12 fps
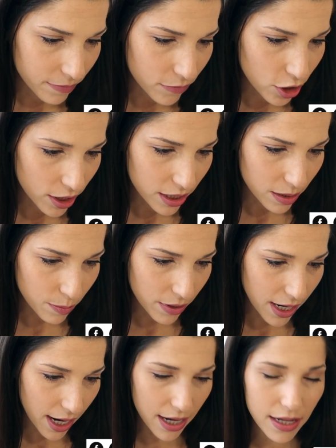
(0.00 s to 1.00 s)
just
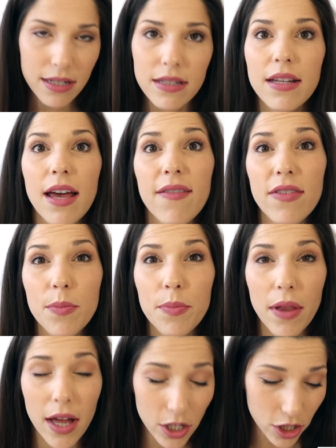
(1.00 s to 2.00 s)
because of the
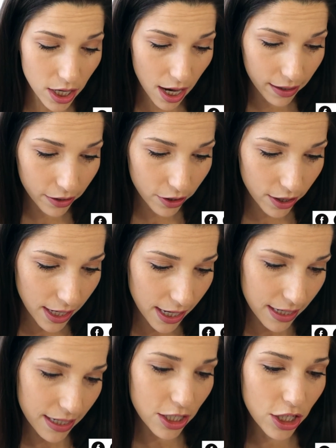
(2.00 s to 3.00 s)
blush color,
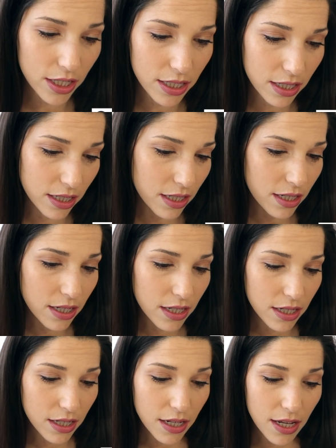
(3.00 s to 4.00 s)
and
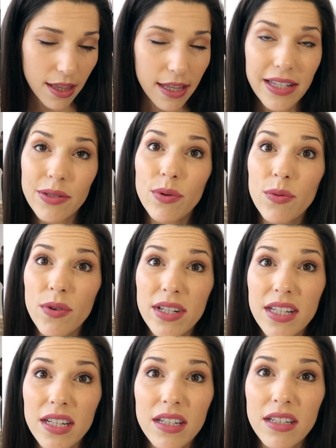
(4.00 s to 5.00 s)
this one
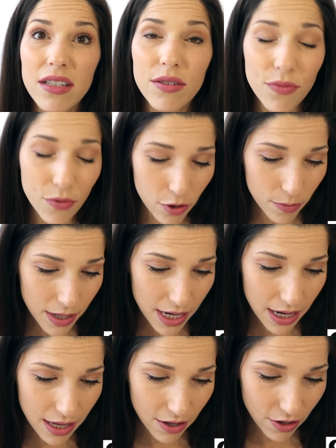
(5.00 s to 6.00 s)
wasn't for me
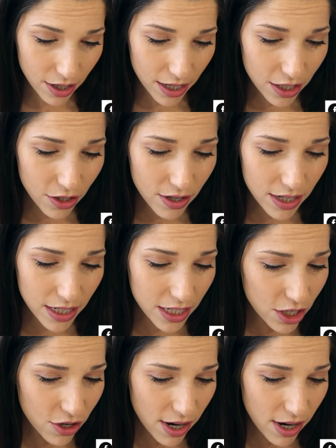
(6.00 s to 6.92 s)
either. And you